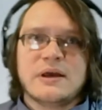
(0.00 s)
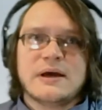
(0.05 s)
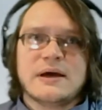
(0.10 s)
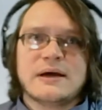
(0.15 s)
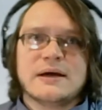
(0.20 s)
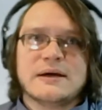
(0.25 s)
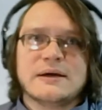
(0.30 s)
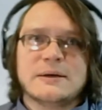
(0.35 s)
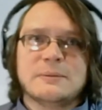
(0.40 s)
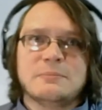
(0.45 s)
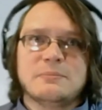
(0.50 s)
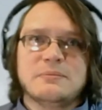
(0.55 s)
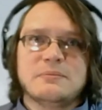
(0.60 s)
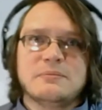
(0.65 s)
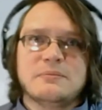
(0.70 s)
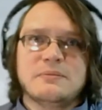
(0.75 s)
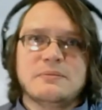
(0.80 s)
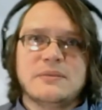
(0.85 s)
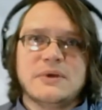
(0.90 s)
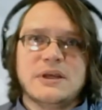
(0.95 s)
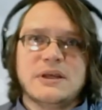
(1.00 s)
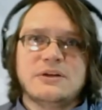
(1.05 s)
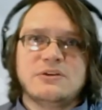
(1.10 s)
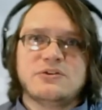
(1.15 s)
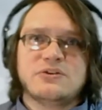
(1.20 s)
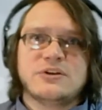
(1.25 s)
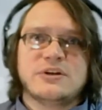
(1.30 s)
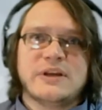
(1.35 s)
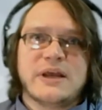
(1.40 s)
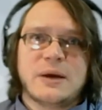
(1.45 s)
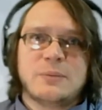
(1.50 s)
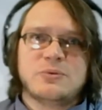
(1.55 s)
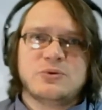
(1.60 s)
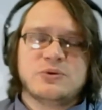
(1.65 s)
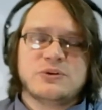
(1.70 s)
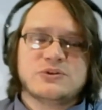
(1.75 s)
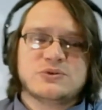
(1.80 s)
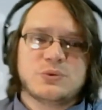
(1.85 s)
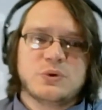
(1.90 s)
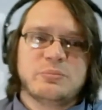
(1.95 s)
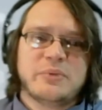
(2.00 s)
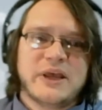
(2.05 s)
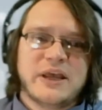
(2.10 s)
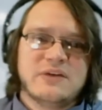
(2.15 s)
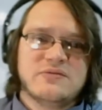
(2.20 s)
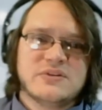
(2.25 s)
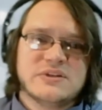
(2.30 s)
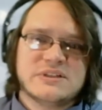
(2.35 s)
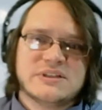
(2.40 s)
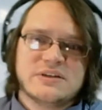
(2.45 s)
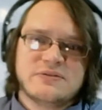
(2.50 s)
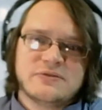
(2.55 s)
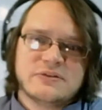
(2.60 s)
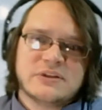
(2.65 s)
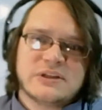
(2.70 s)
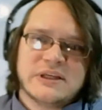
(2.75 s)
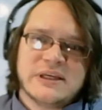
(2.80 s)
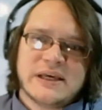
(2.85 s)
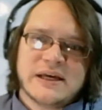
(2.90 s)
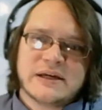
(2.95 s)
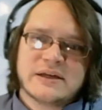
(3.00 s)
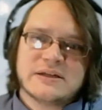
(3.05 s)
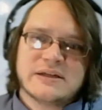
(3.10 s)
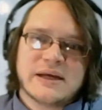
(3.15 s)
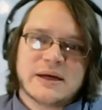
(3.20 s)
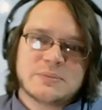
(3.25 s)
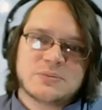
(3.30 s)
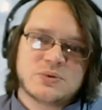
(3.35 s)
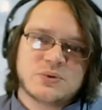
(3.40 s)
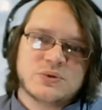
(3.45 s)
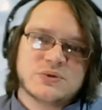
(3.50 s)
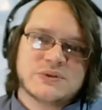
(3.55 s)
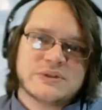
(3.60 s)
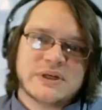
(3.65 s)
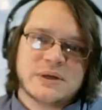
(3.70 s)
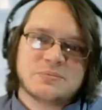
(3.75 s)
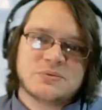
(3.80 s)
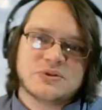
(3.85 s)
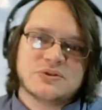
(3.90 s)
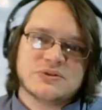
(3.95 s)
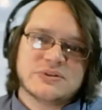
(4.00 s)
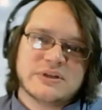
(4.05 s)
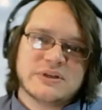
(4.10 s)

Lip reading: endocannabinoids were behaving differently at cannabinoid receptors